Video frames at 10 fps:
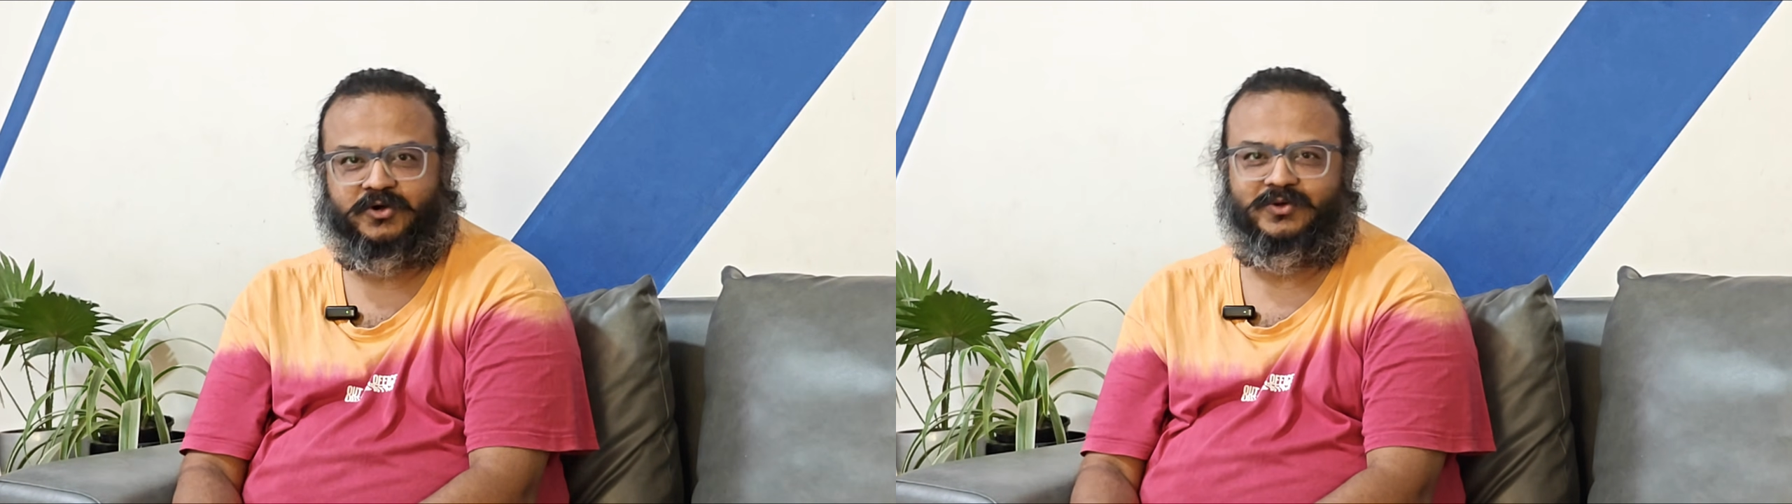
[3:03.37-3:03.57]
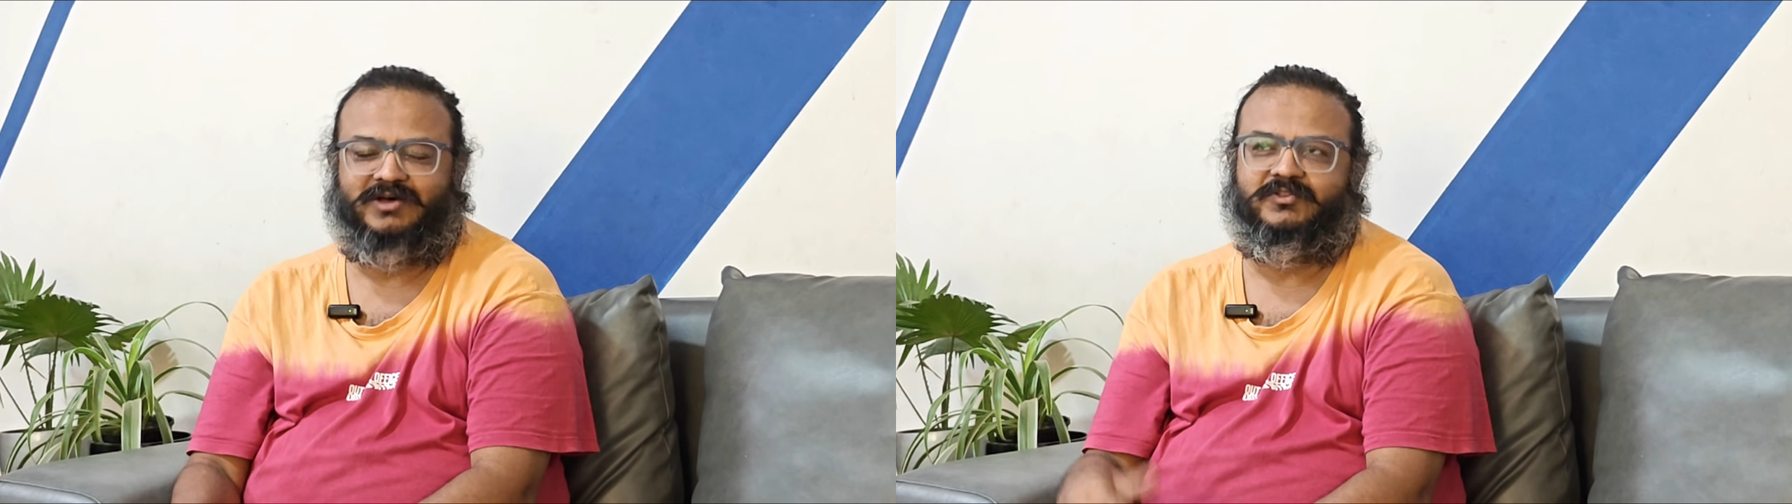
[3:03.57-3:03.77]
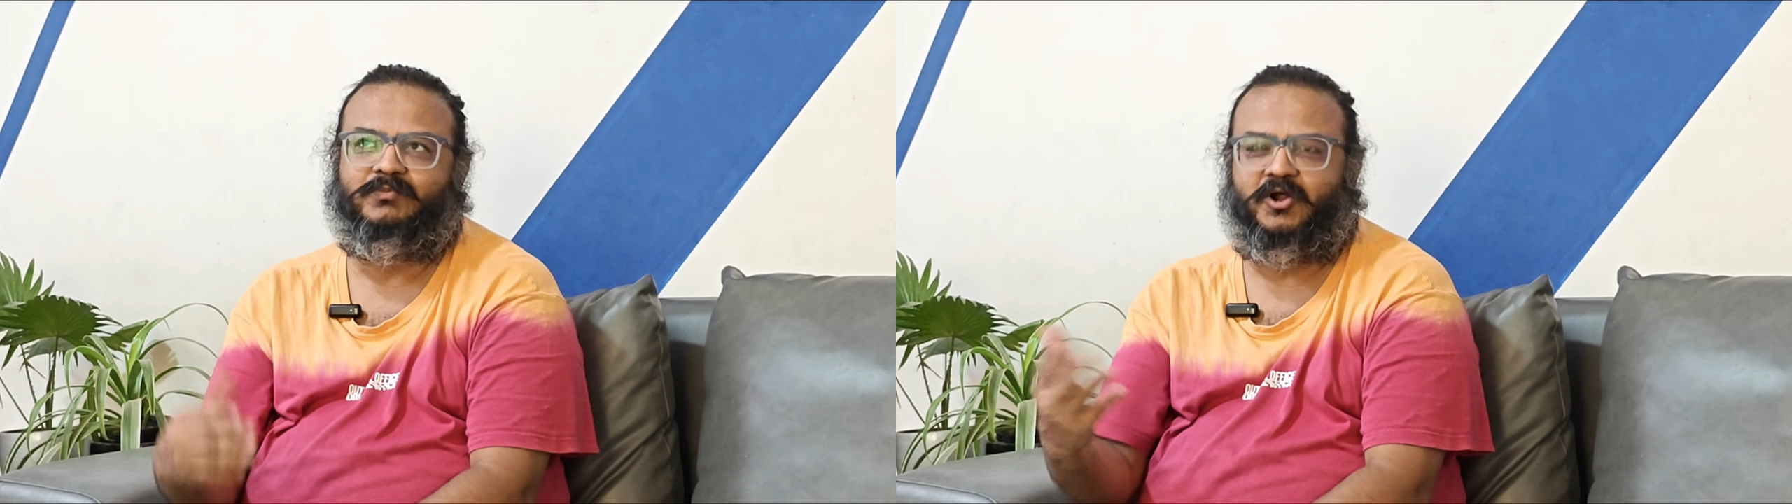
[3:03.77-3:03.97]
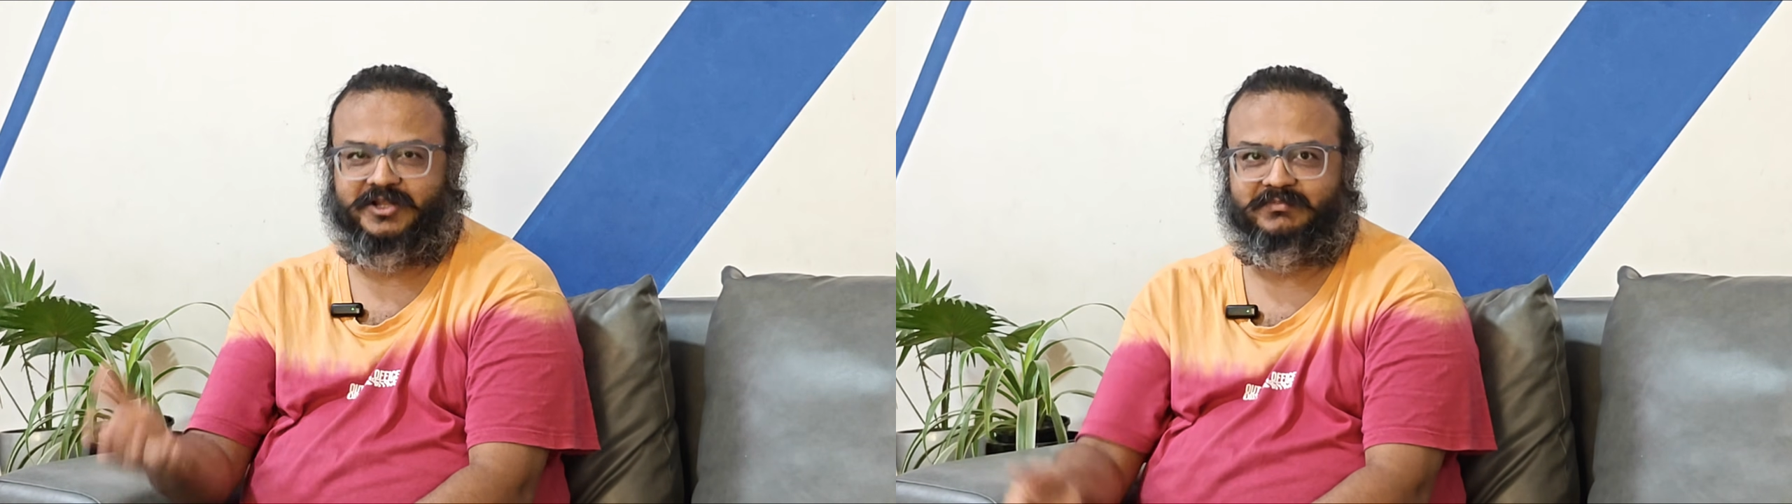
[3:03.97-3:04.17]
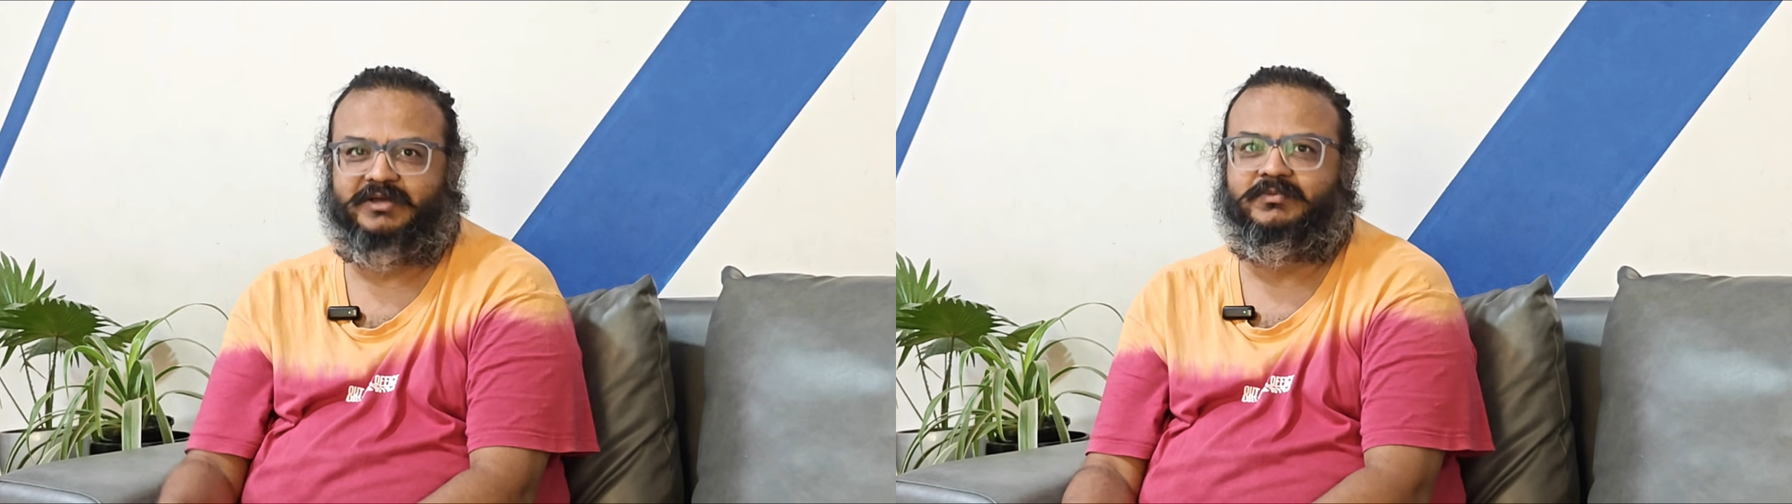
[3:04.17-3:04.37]
you have the
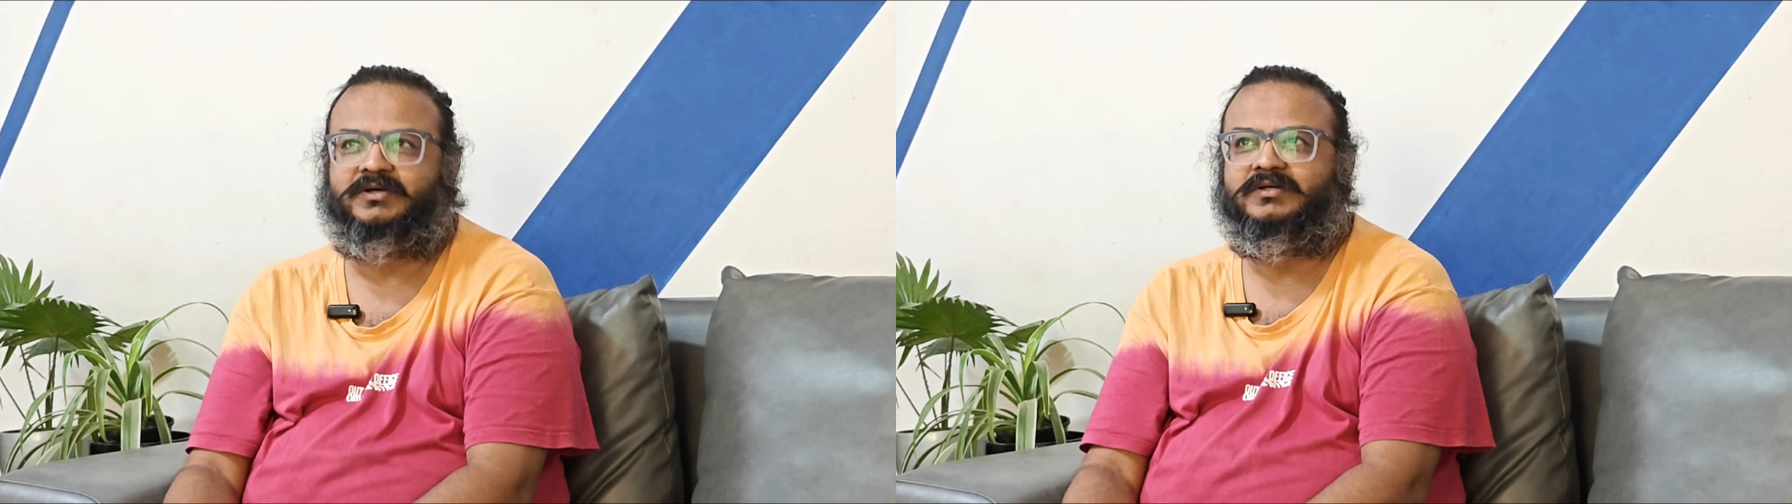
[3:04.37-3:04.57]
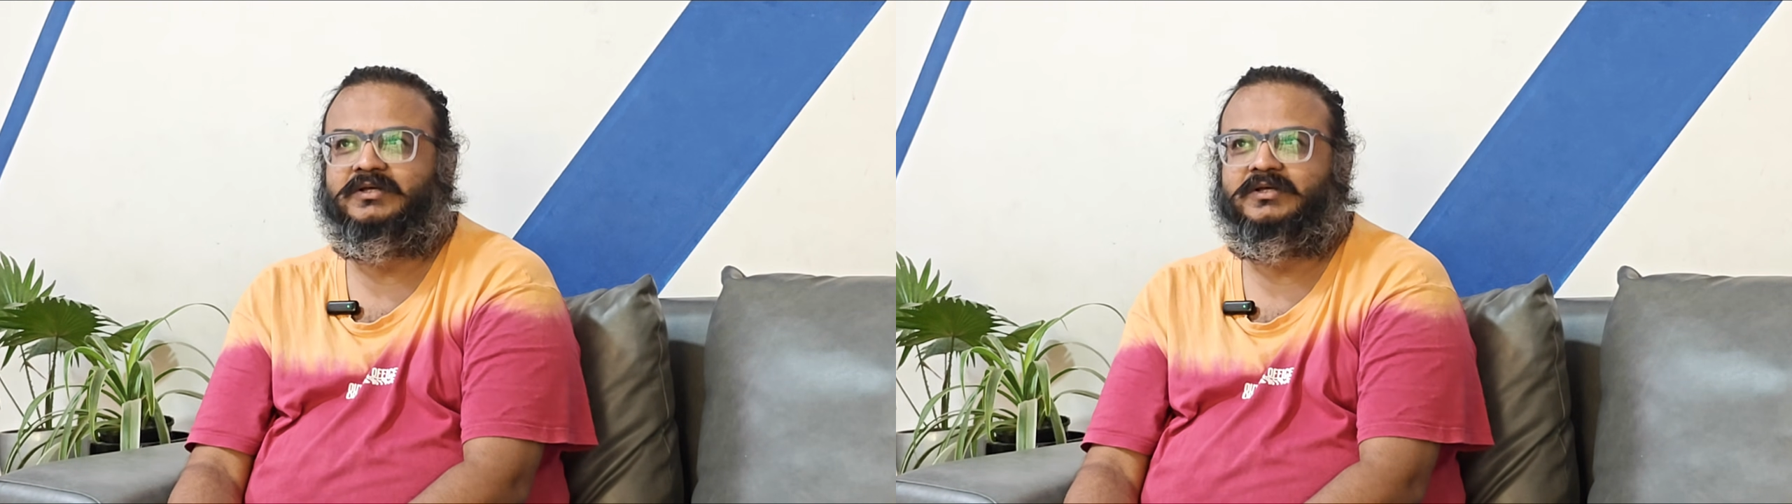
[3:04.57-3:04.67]
blotting paper.